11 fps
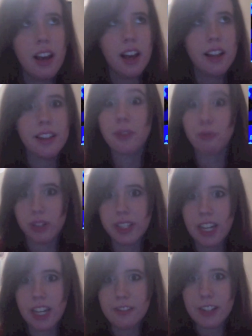Like
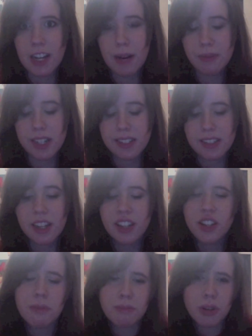really heavy objects. And I
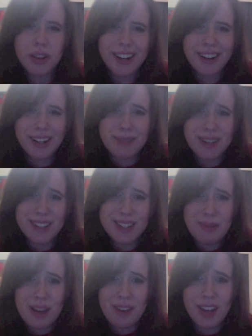know Murray already picks up
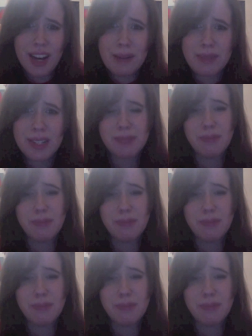heavy objects,